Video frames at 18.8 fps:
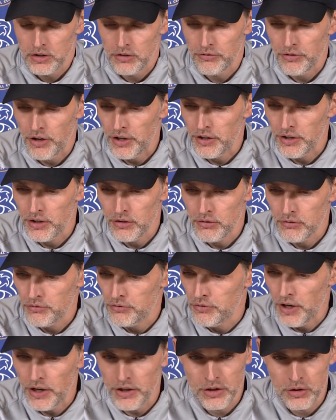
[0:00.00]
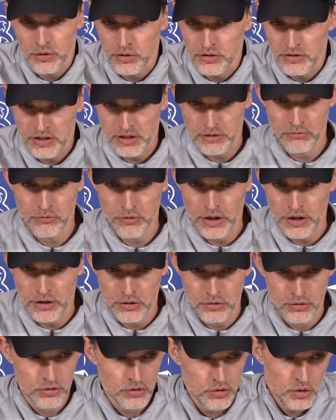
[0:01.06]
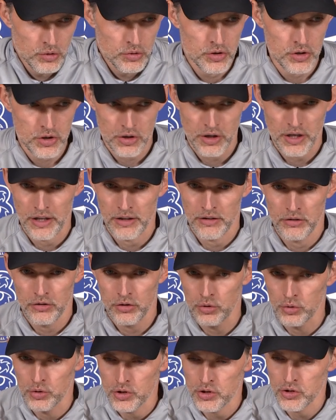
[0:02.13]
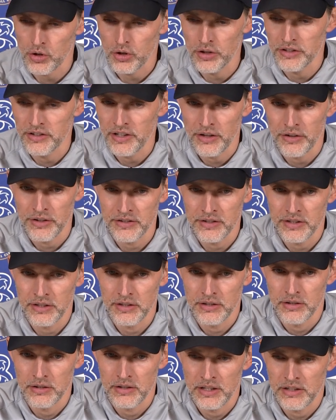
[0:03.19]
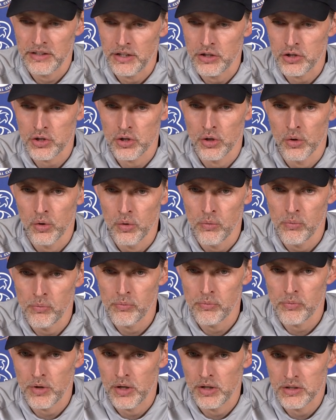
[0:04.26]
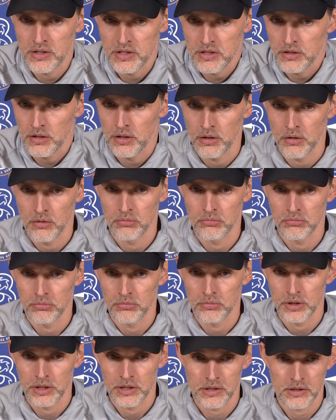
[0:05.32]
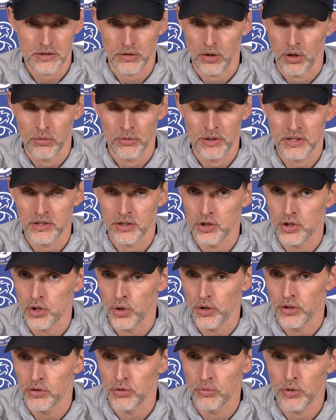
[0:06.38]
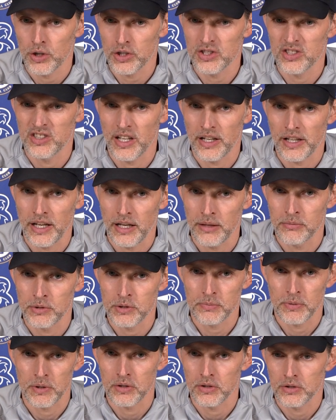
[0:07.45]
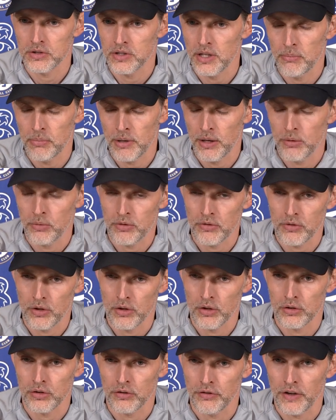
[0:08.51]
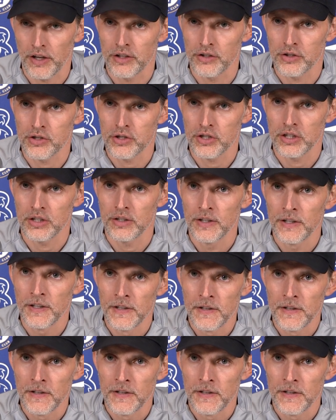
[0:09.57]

A very, very good team, very good coach, and huge solidarity that they show. It's, um, it's always a joy to watch their games because they play with a lot of energy